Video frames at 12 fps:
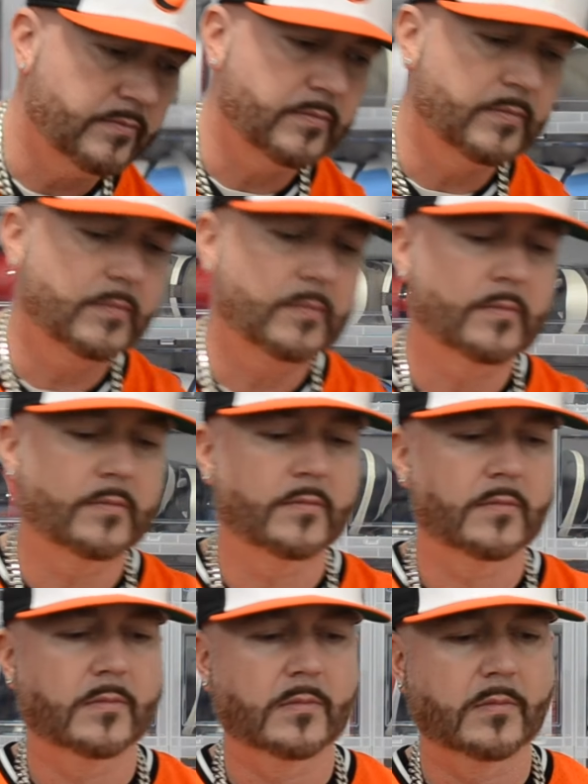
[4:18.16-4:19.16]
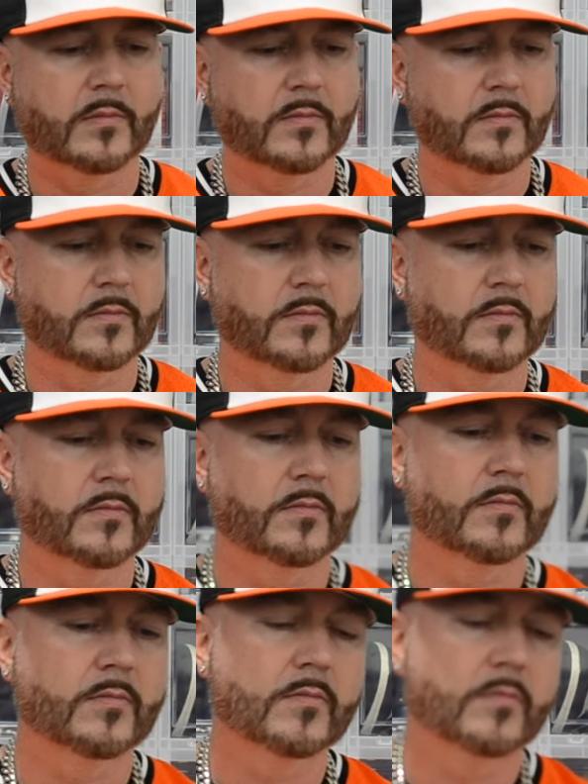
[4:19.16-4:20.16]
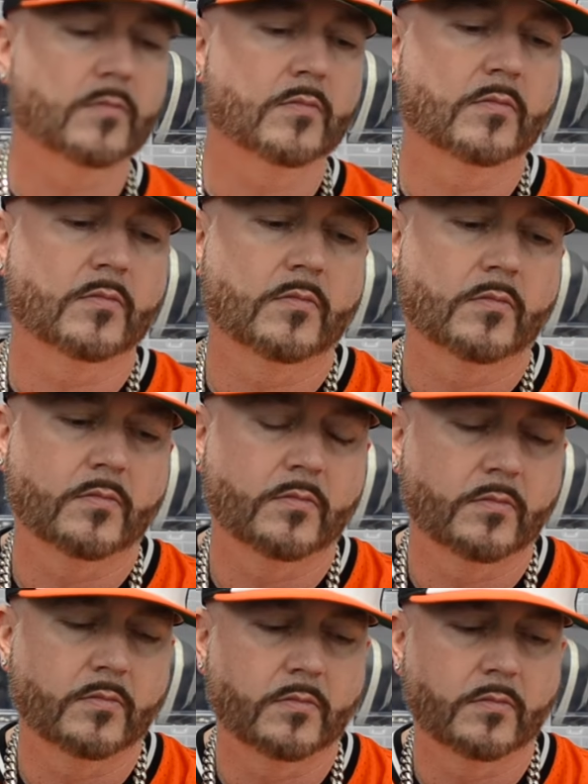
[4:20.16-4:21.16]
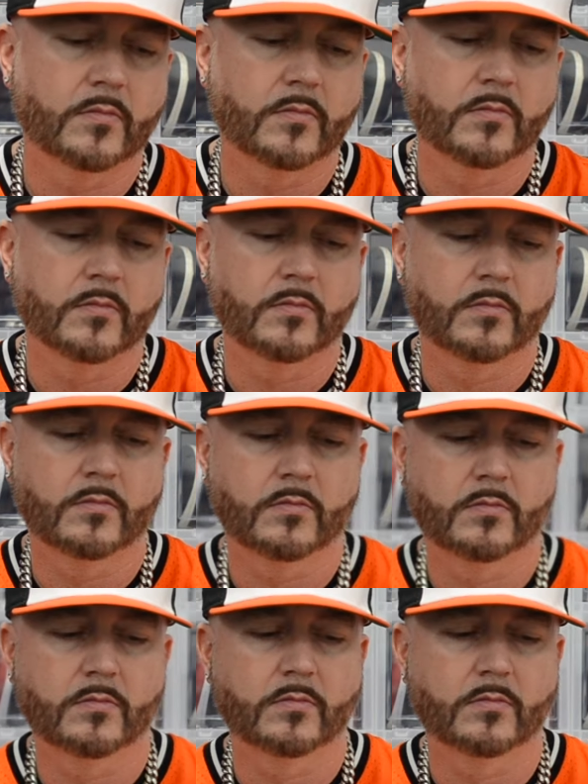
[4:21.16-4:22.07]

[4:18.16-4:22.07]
[no speech]